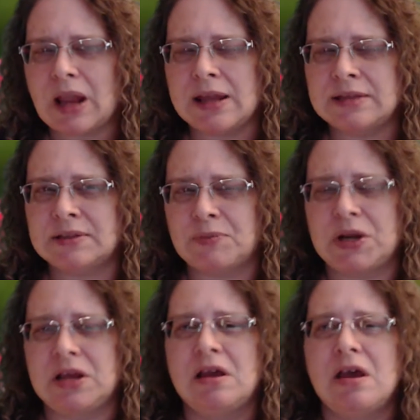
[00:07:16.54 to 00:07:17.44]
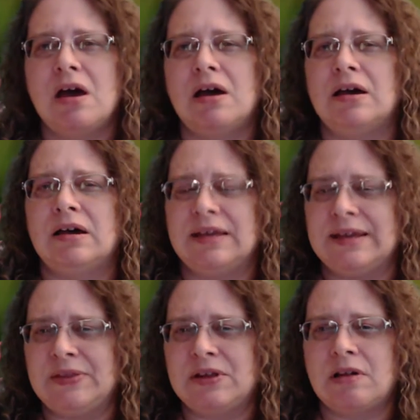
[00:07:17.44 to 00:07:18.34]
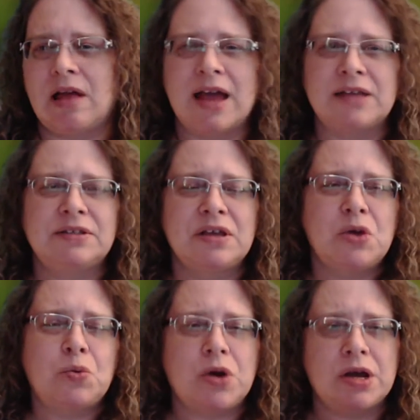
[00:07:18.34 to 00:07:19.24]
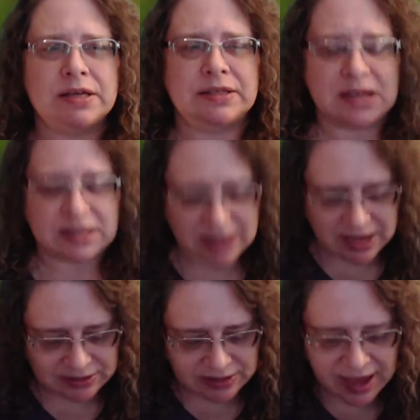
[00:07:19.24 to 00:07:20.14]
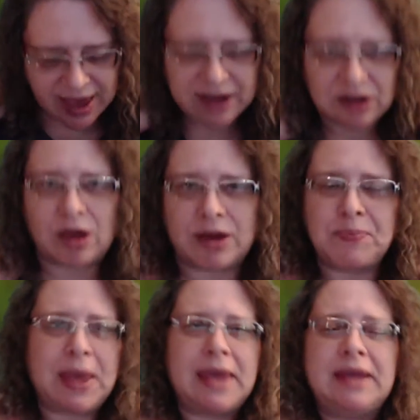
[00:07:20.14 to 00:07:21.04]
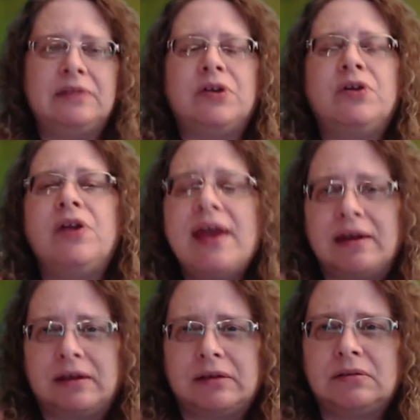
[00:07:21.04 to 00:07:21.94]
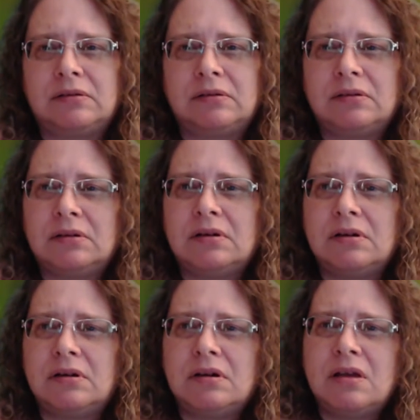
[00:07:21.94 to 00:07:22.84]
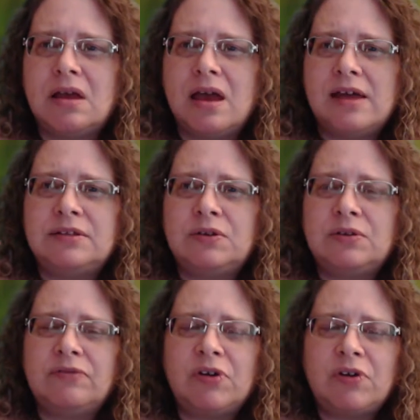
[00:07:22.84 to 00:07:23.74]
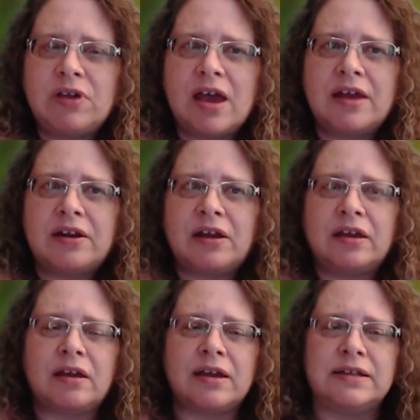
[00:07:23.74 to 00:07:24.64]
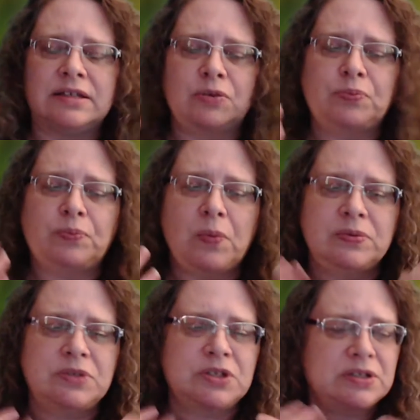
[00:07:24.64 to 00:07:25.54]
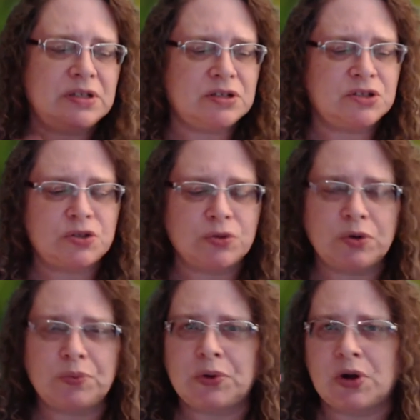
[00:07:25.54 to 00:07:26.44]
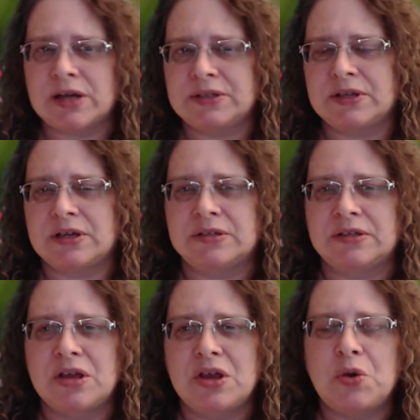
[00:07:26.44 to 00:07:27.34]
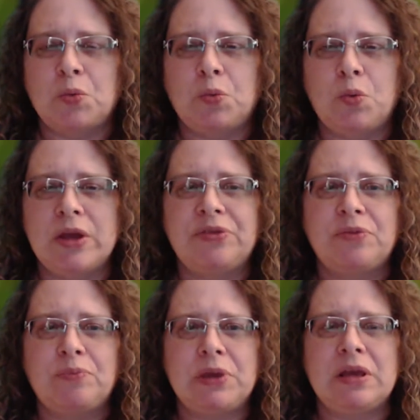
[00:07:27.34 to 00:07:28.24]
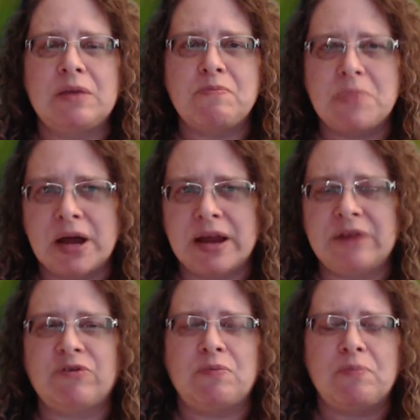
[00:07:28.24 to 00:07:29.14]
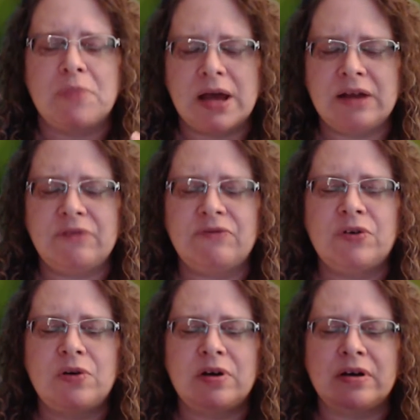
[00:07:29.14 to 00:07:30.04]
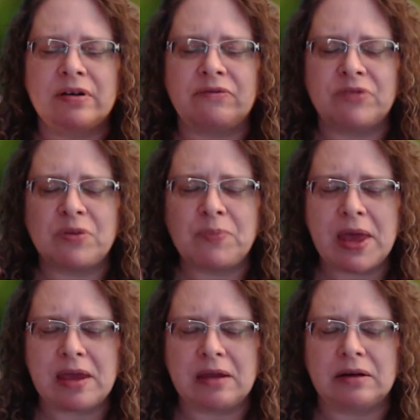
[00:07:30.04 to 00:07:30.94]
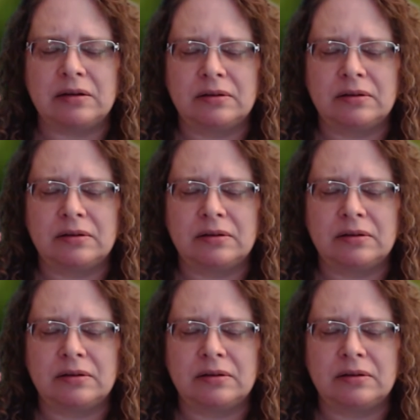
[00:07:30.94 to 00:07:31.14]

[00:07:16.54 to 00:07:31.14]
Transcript: And somebody in the class was saying that they had a lot of pain in their neck. And so at the very end, I did a short process with being mindful of the pain.